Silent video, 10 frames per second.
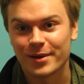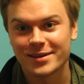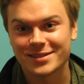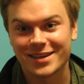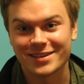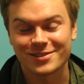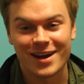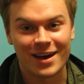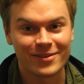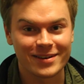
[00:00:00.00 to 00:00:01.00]
places, are
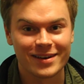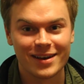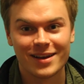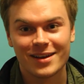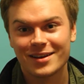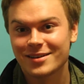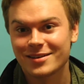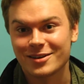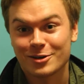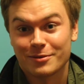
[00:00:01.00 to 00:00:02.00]
having
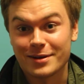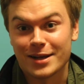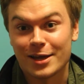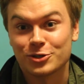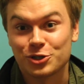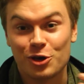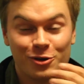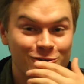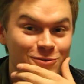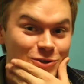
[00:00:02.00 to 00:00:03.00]

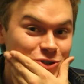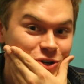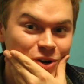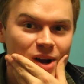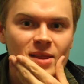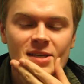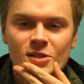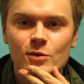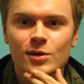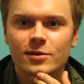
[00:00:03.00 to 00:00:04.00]
issues for sure, and
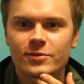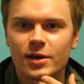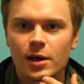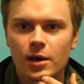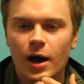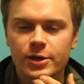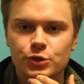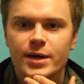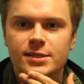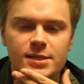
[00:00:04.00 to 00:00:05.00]
this sort of
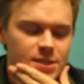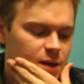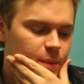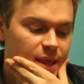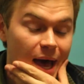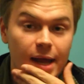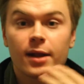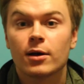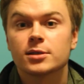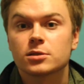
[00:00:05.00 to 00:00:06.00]
addresses some of that.
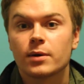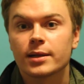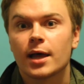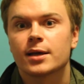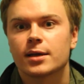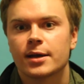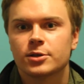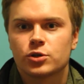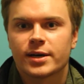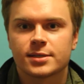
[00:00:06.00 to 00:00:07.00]
And also, I like it
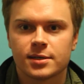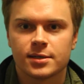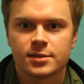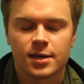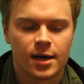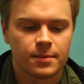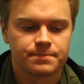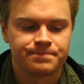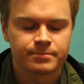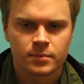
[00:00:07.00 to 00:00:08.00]
addresses,
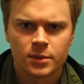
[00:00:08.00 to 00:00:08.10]
um,